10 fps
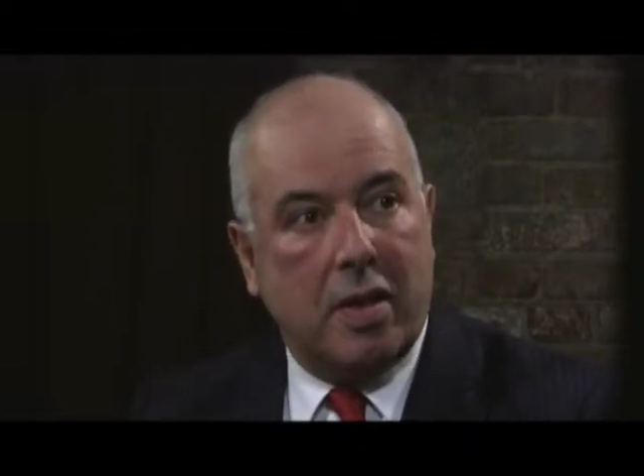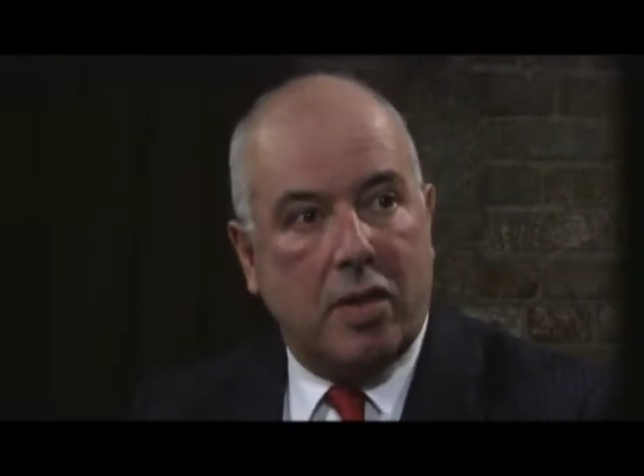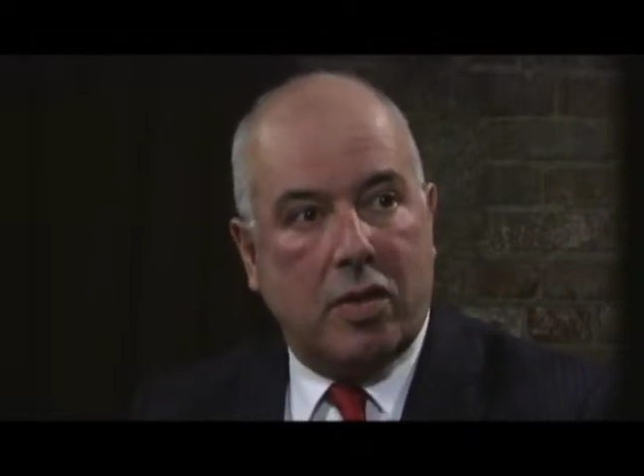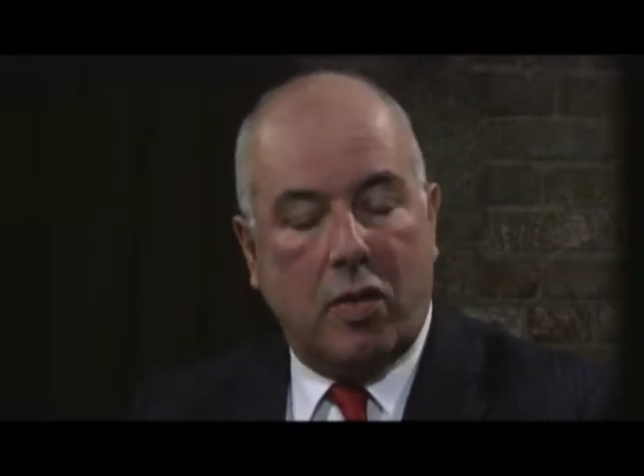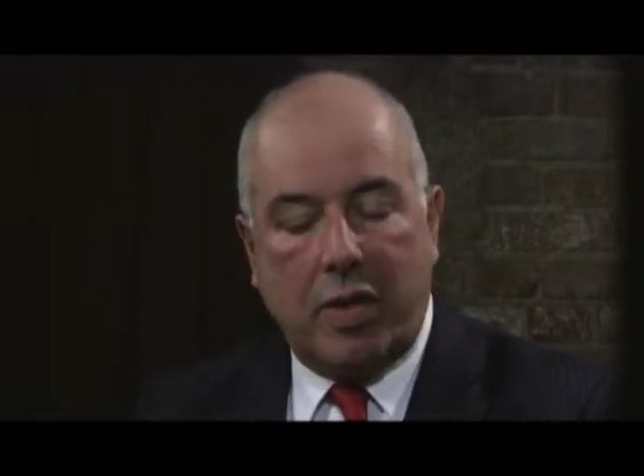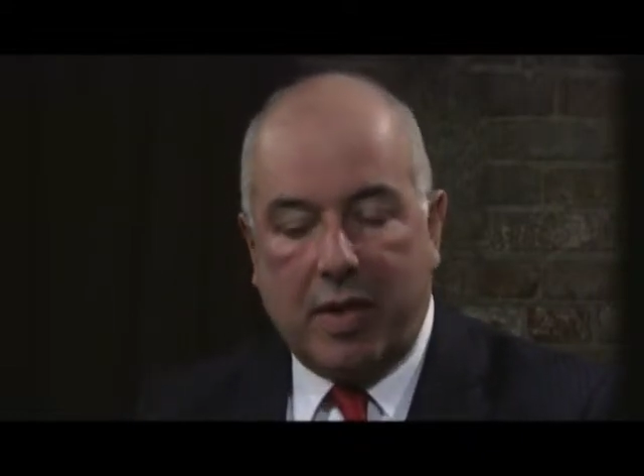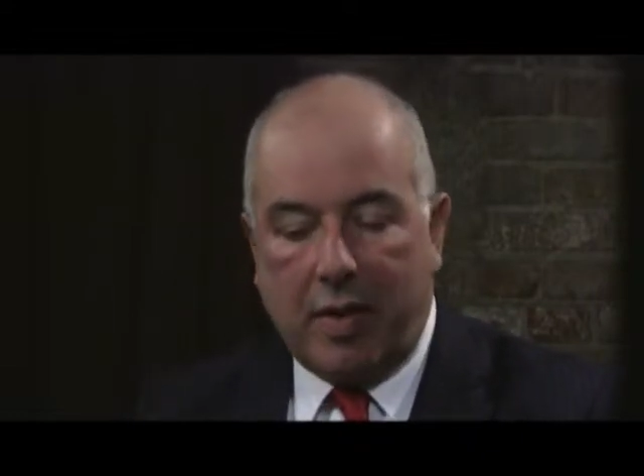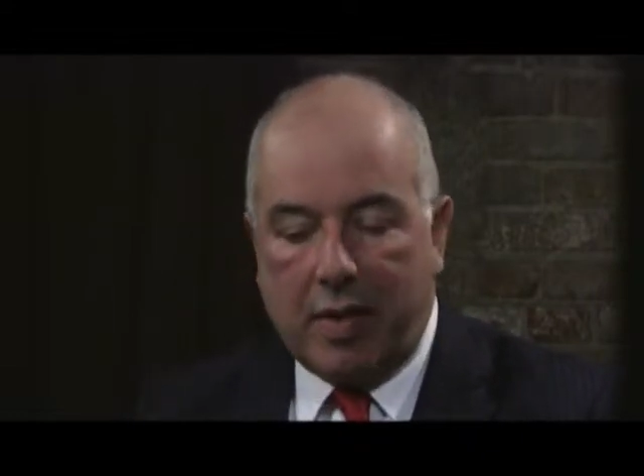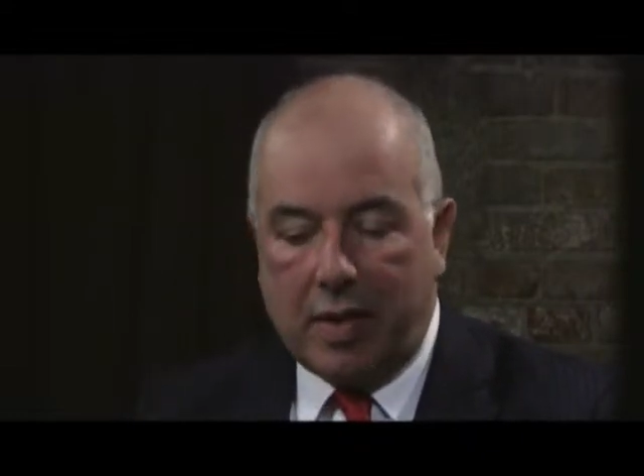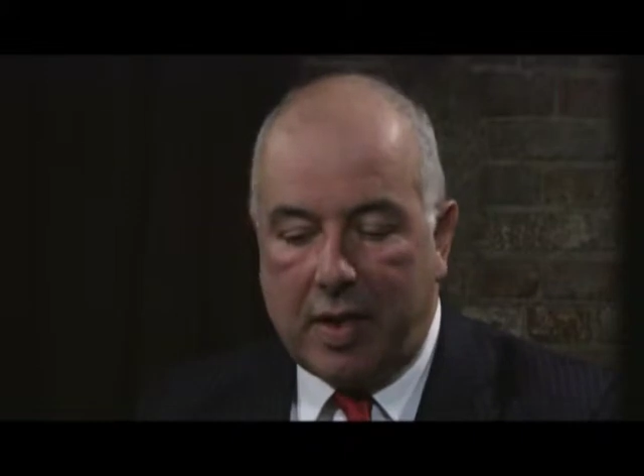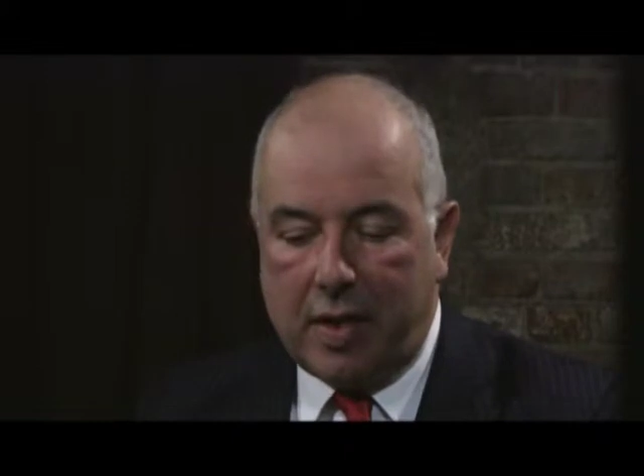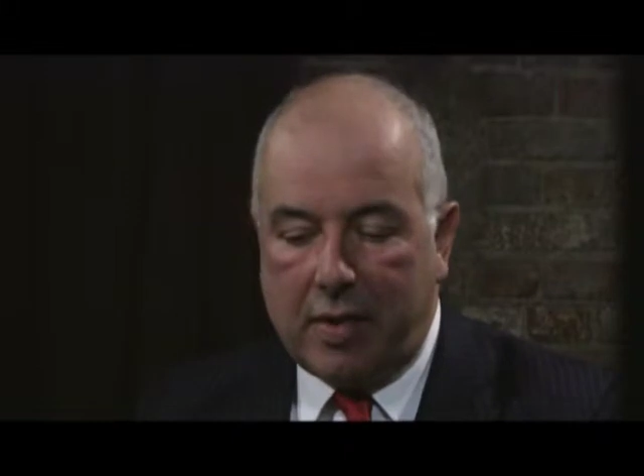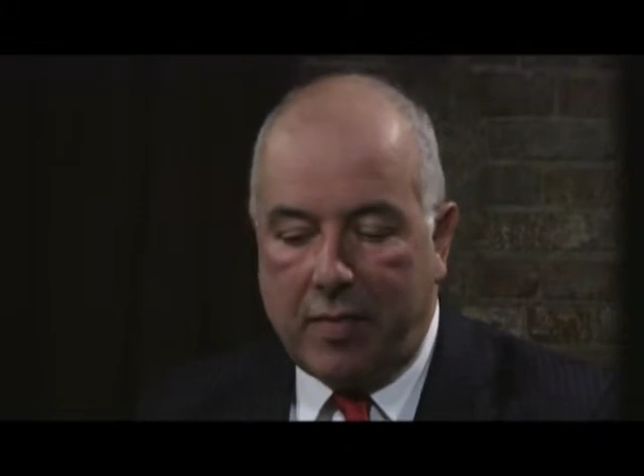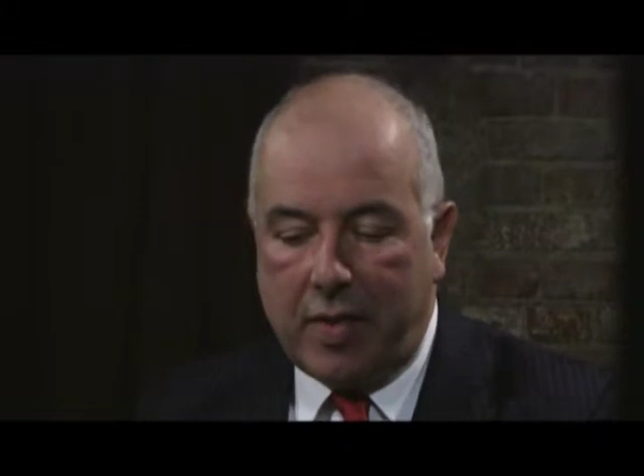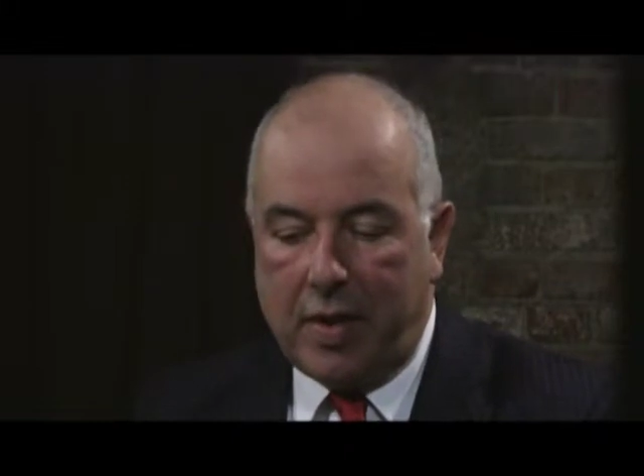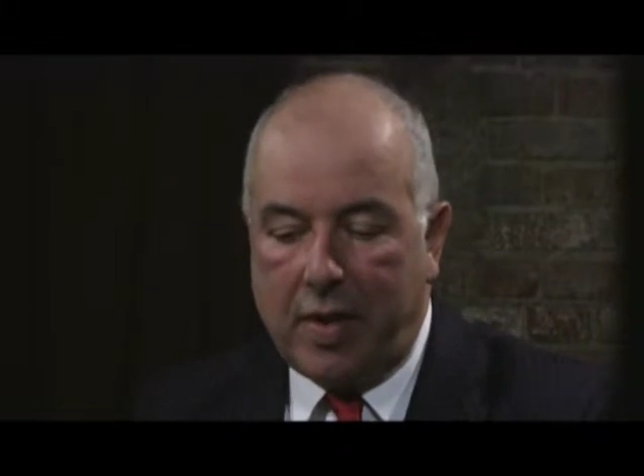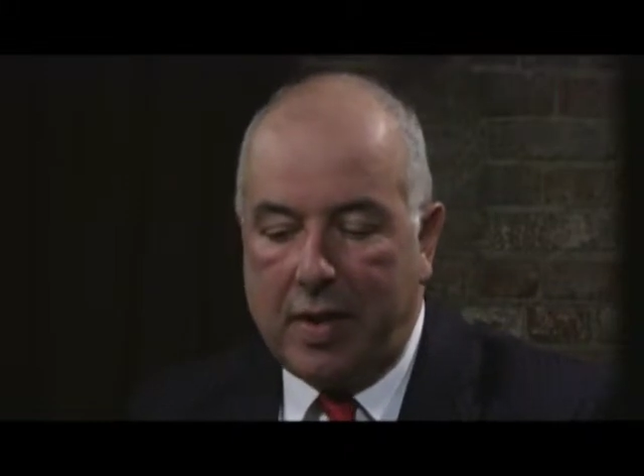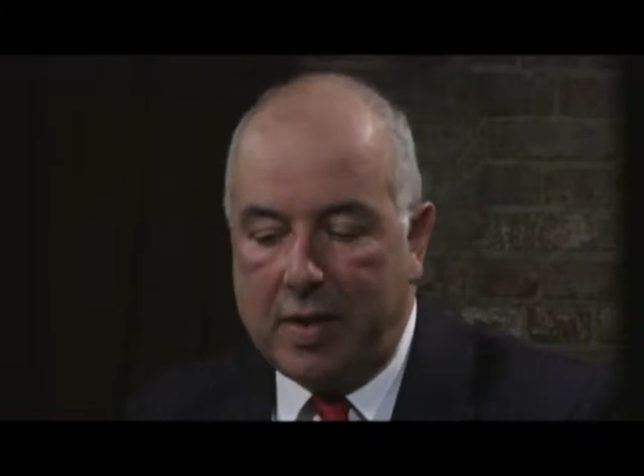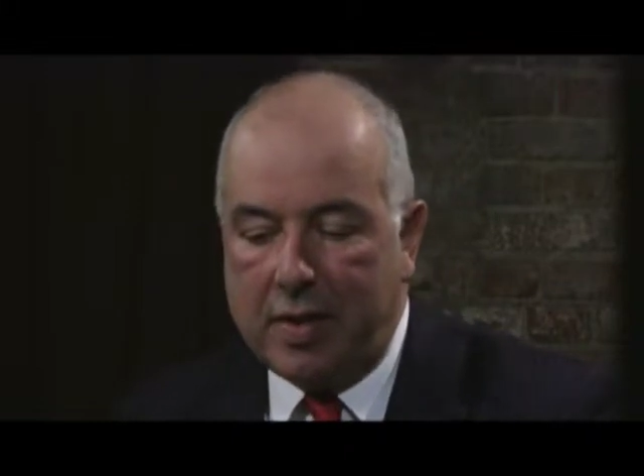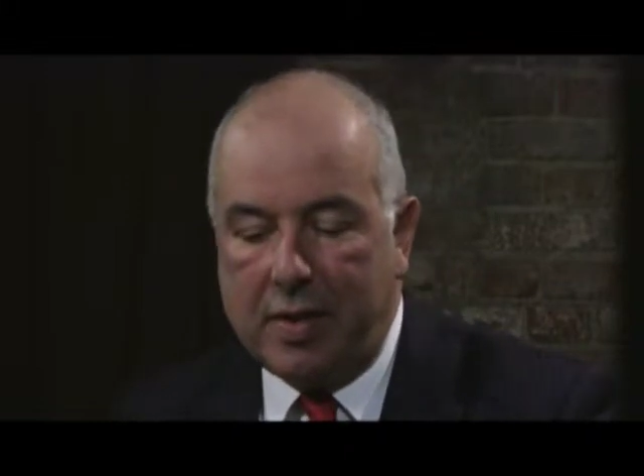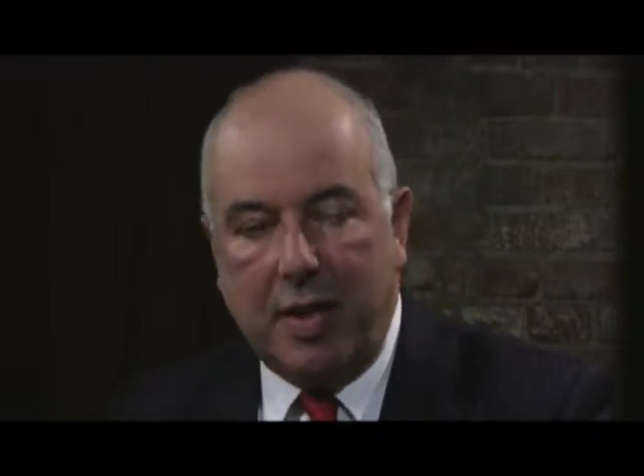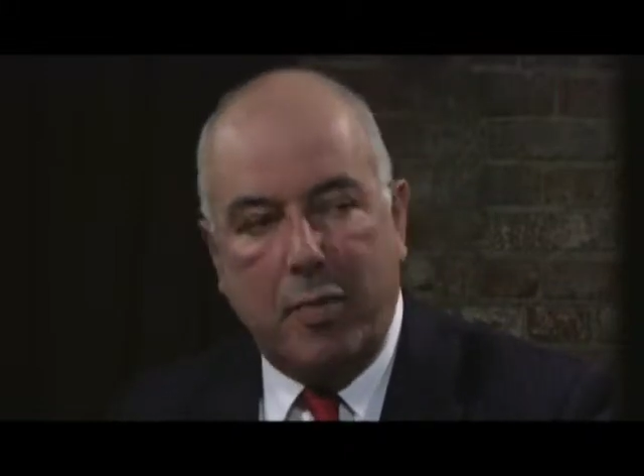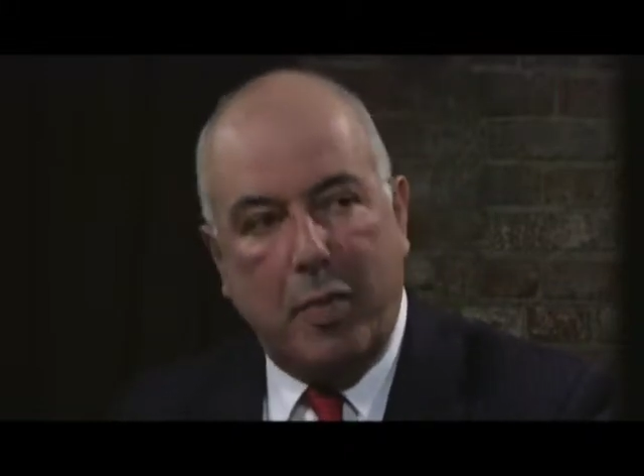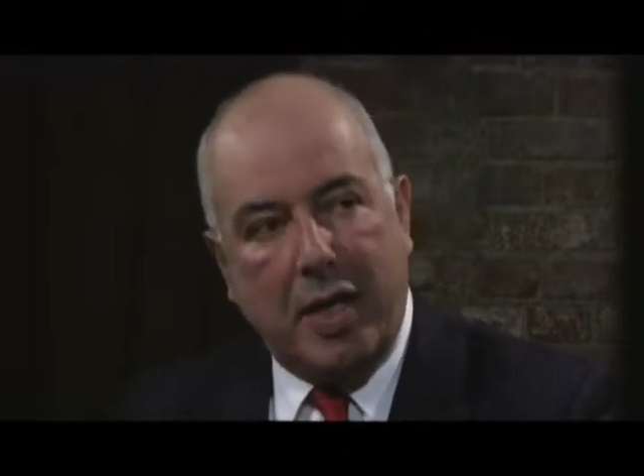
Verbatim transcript: Mm. So it's a, it's a very interesting